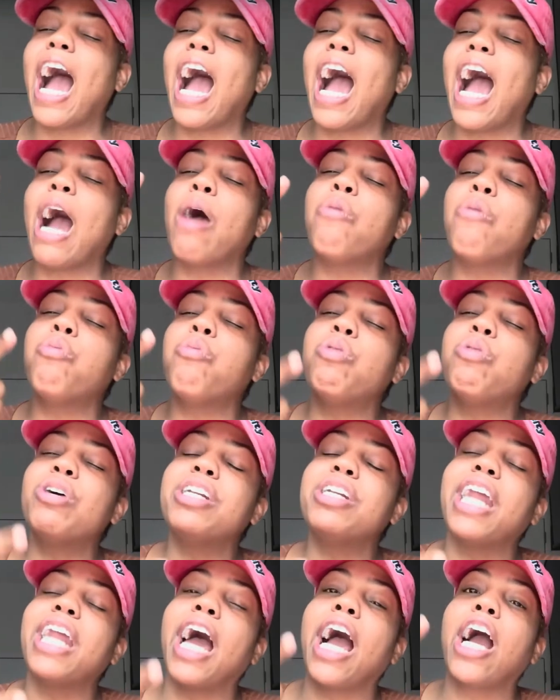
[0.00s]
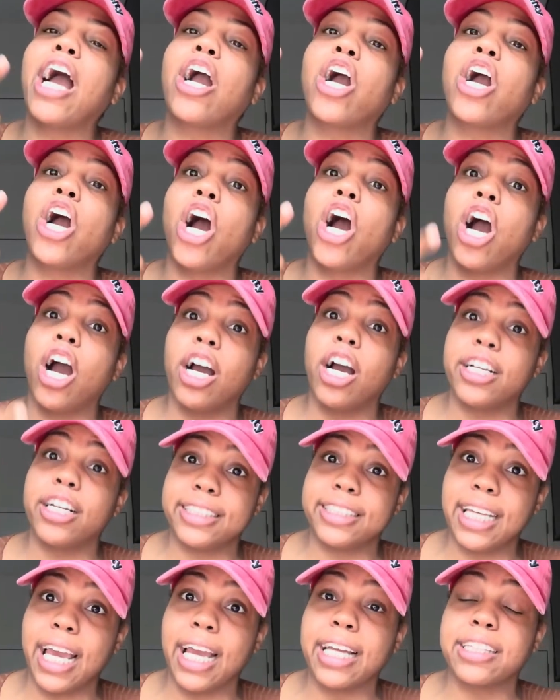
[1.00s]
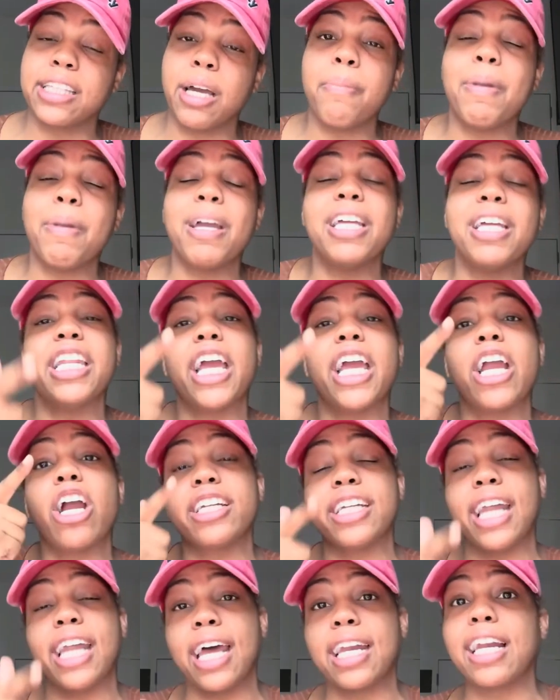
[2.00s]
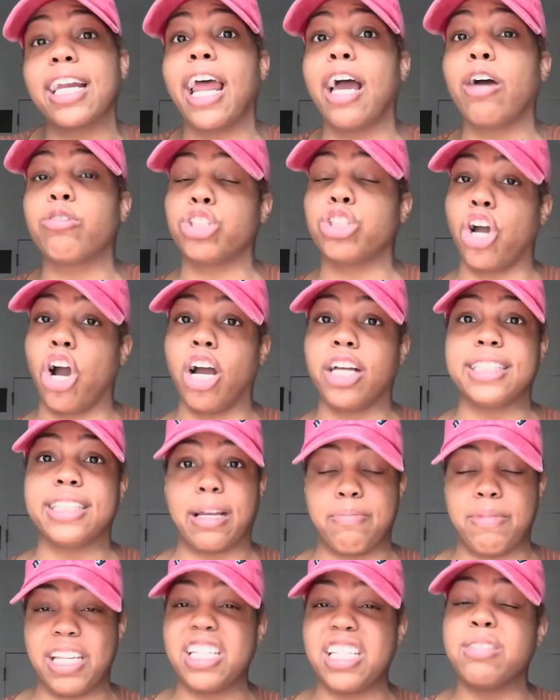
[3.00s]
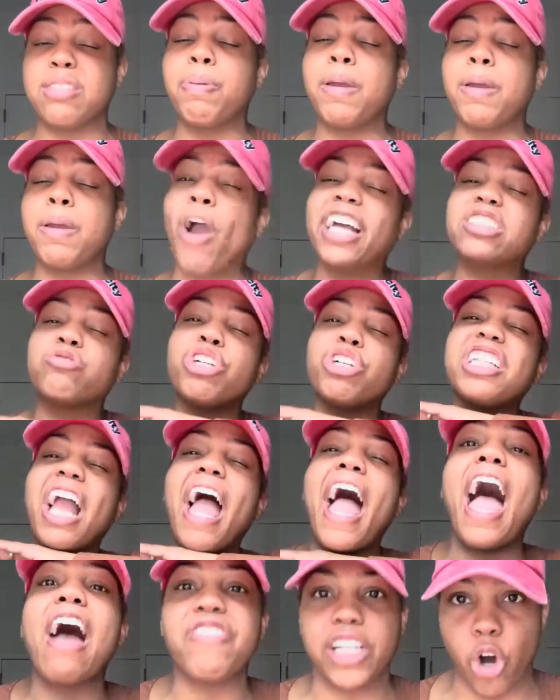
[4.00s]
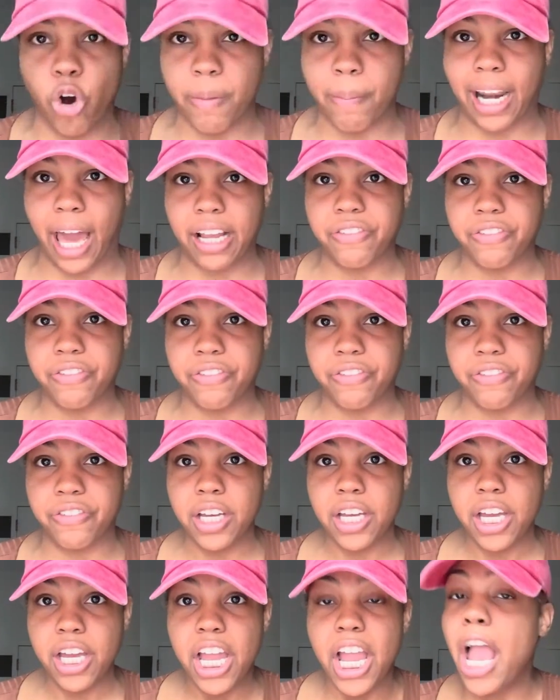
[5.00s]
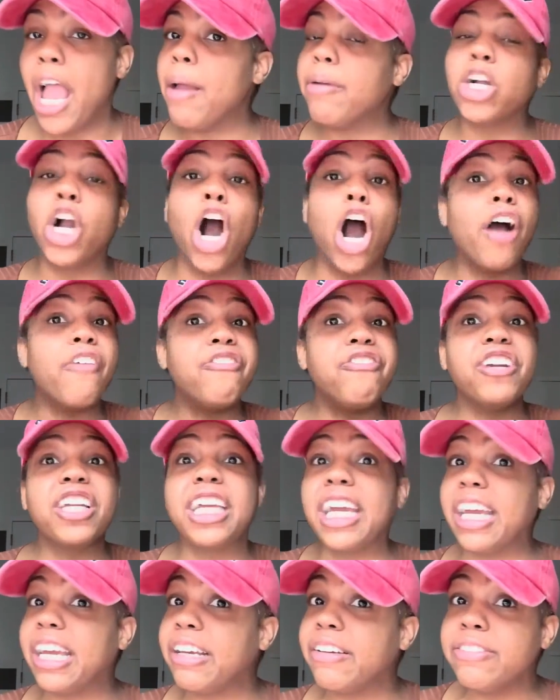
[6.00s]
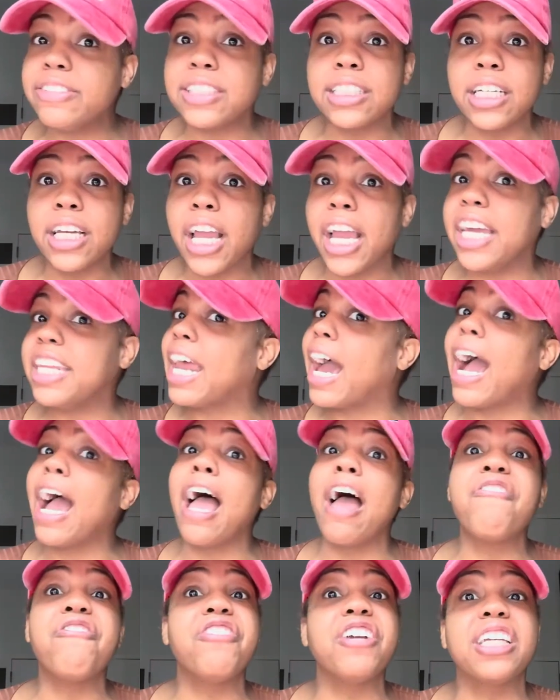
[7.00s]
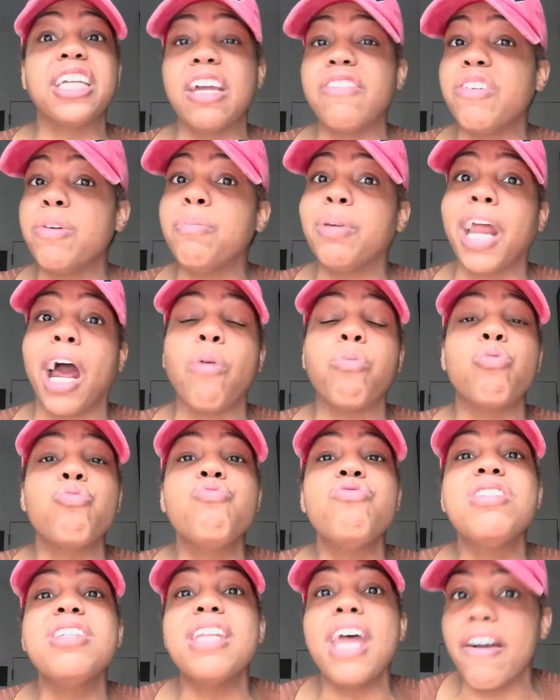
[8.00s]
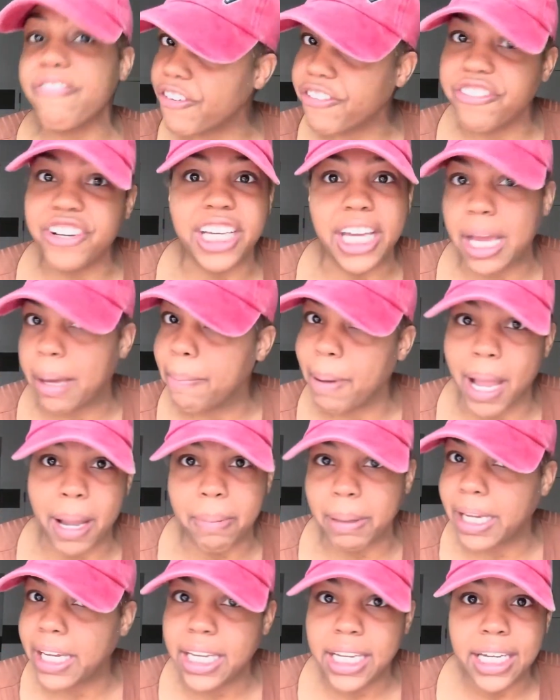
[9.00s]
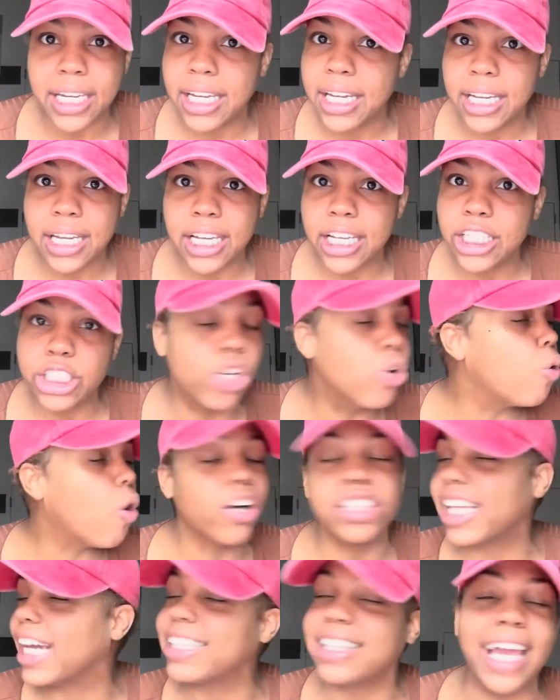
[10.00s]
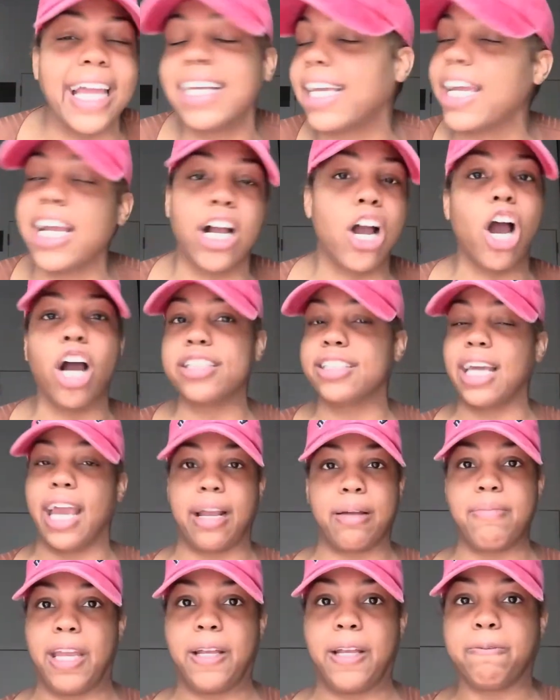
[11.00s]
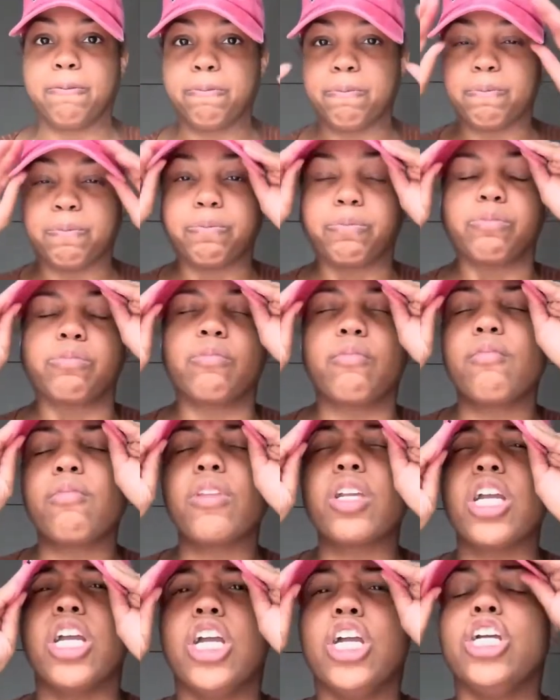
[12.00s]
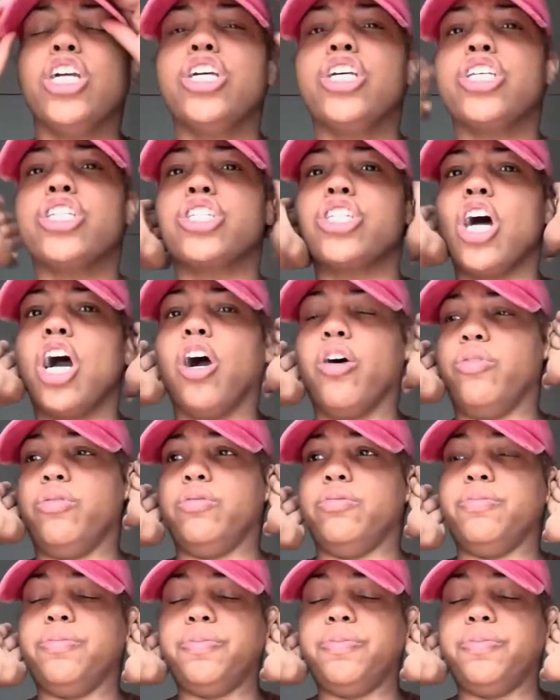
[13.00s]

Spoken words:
I would not contact them, and they are not allowed to contact me. These people has wreaked havoc over my life, and God forgives, and I have forgiven, but I will never forget, baby. They can't contact me. So,